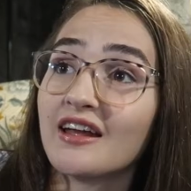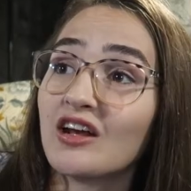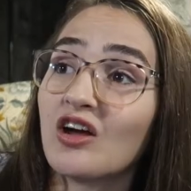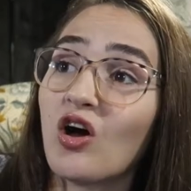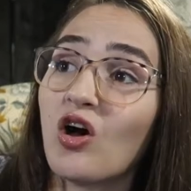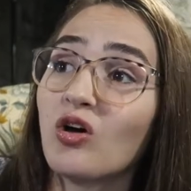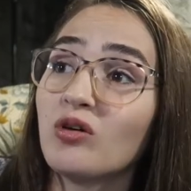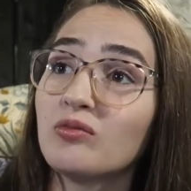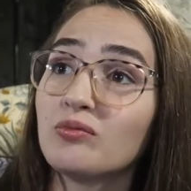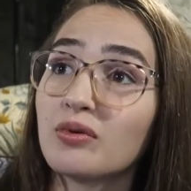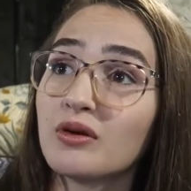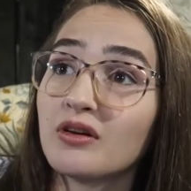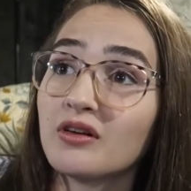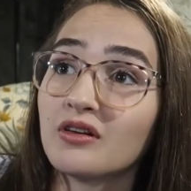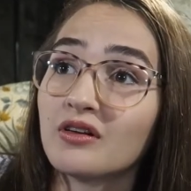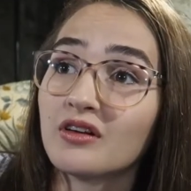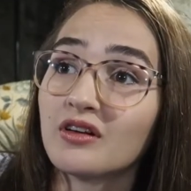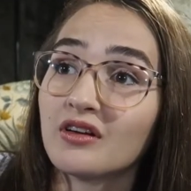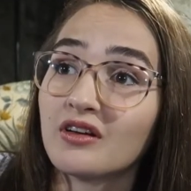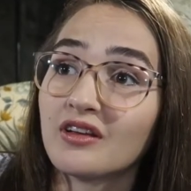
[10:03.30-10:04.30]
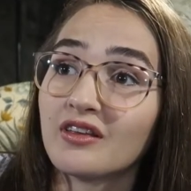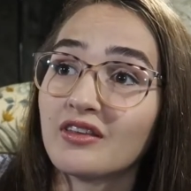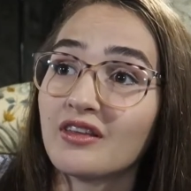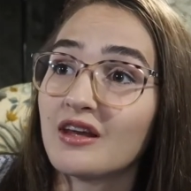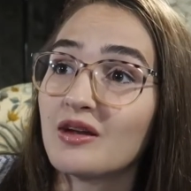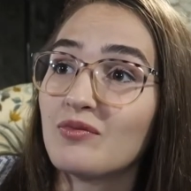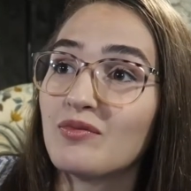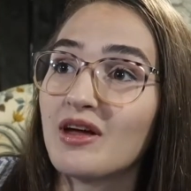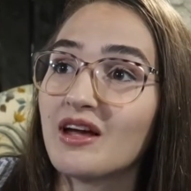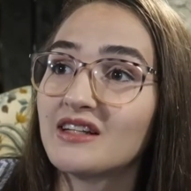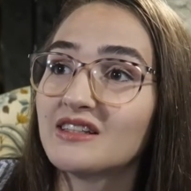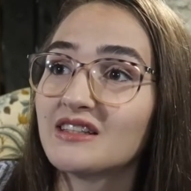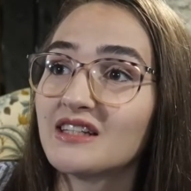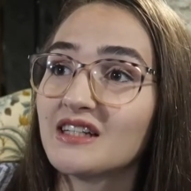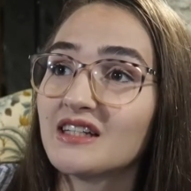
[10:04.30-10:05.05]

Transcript: hope that it makes